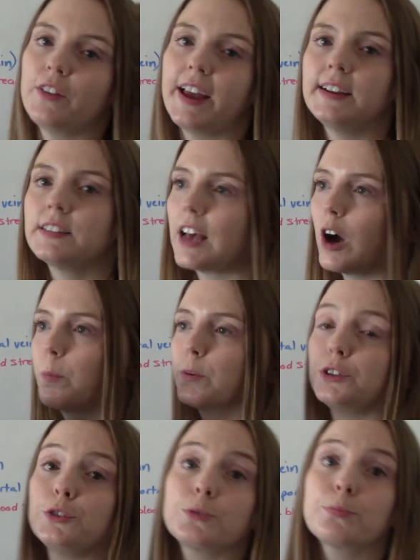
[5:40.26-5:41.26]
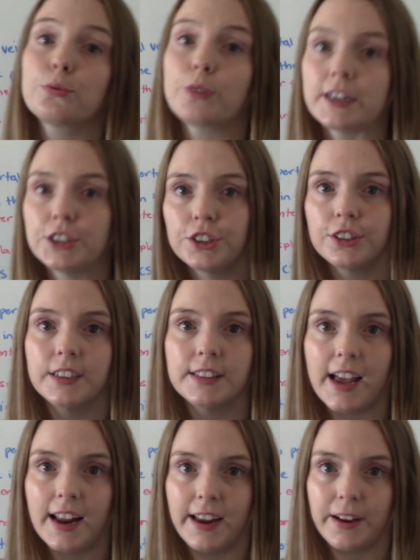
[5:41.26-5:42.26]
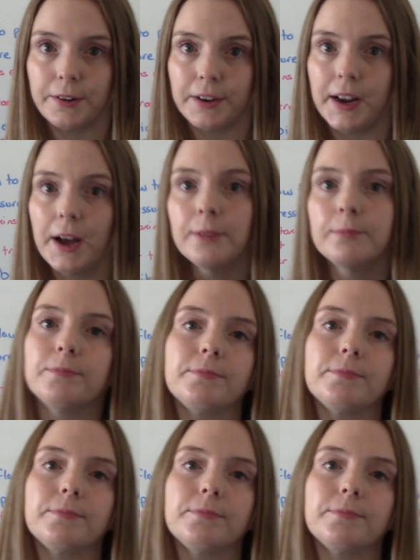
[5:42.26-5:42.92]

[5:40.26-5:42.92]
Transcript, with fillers: vein to help reduce pressure in that area.